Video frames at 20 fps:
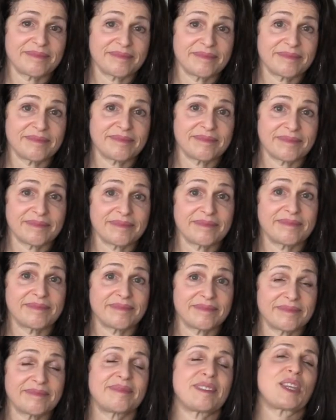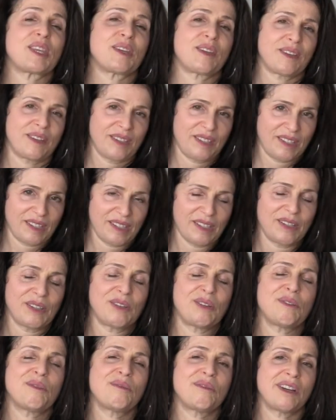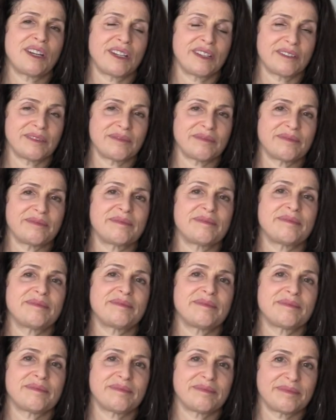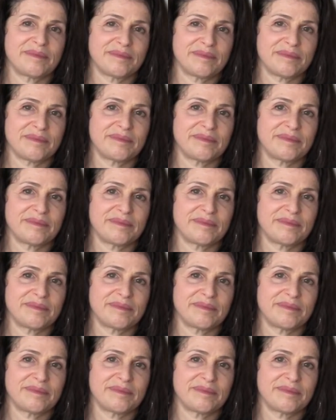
yeah, that's just a bunch of words. Instead,